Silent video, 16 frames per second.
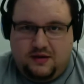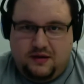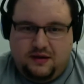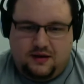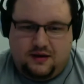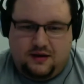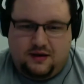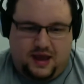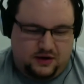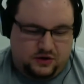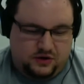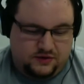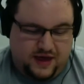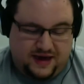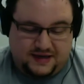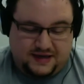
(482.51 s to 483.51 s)

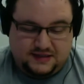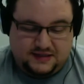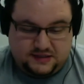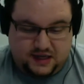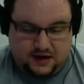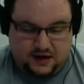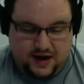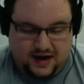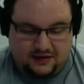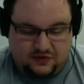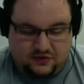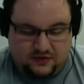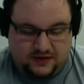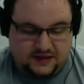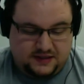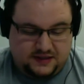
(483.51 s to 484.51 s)
And that is an
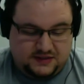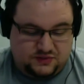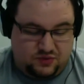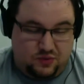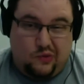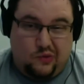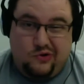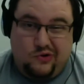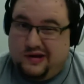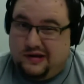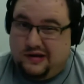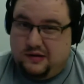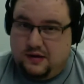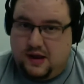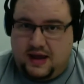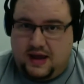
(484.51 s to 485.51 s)
attitude that is
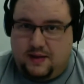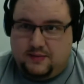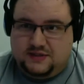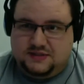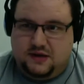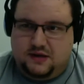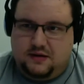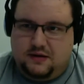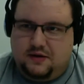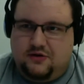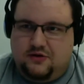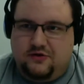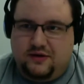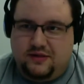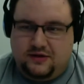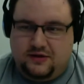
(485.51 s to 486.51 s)
rewarded at Amazon. Another
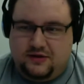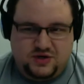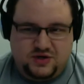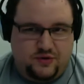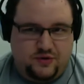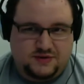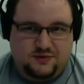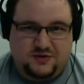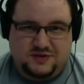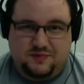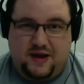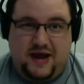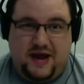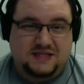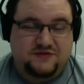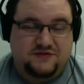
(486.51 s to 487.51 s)
leadership principle is
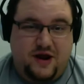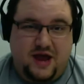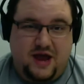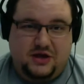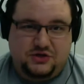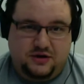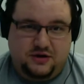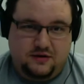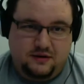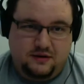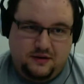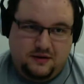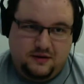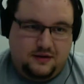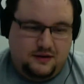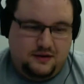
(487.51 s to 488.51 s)
bias for action.
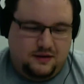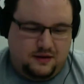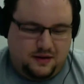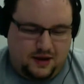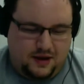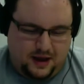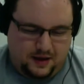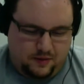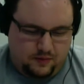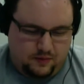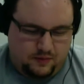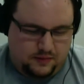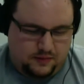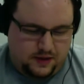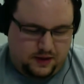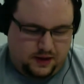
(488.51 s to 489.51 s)

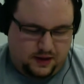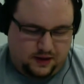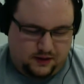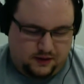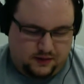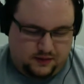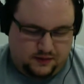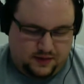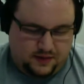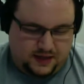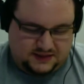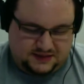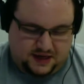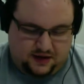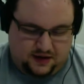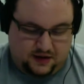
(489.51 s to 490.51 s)
And that's
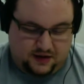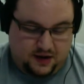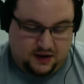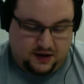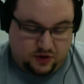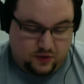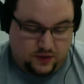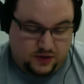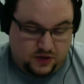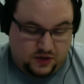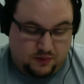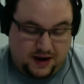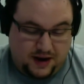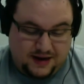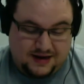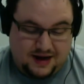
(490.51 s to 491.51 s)
saying, hey, you know what? You
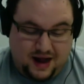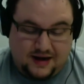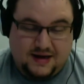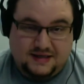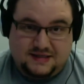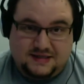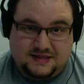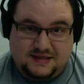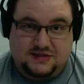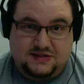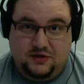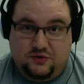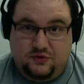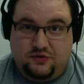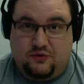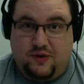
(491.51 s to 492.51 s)
might not necessarily
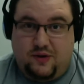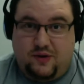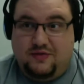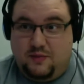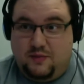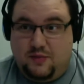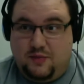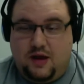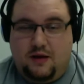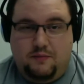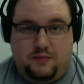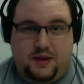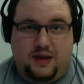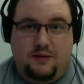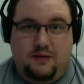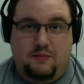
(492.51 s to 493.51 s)
do the right thing, but
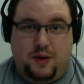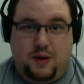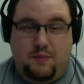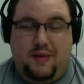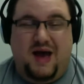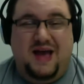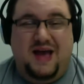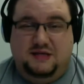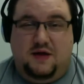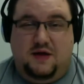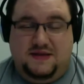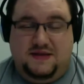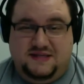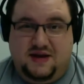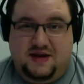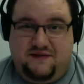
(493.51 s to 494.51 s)
bias on the
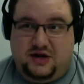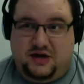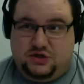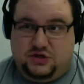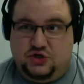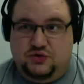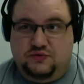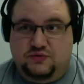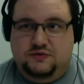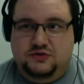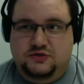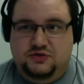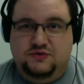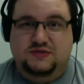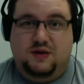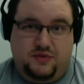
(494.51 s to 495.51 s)
side of action.
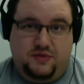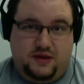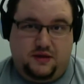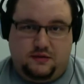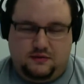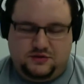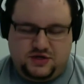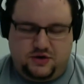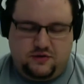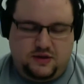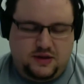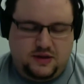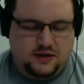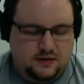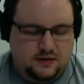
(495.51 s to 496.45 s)
Do something generally.